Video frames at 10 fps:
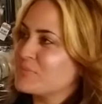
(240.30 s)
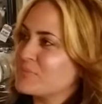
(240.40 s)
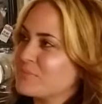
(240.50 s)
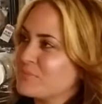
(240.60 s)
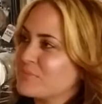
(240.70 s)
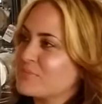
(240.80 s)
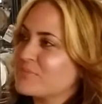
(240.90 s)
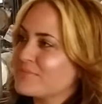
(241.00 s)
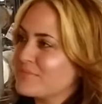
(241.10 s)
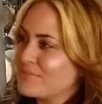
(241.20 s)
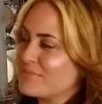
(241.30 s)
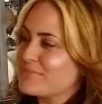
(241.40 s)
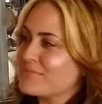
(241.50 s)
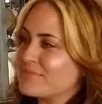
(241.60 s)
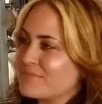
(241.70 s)

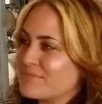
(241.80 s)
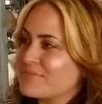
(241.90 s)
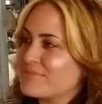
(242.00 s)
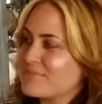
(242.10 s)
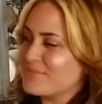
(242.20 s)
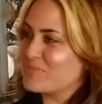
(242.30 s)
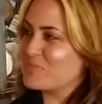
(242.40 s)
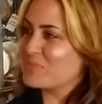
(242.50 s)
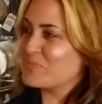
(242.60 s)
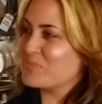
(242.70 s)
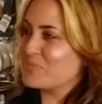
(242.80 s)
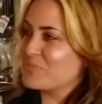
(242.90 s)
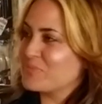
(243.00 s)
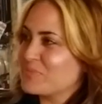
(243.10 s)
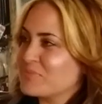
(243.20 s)

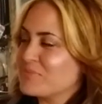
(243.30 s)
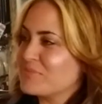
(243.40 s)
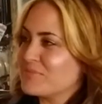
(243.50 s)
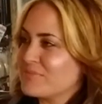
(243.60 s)
No words are spoken by the person on screen.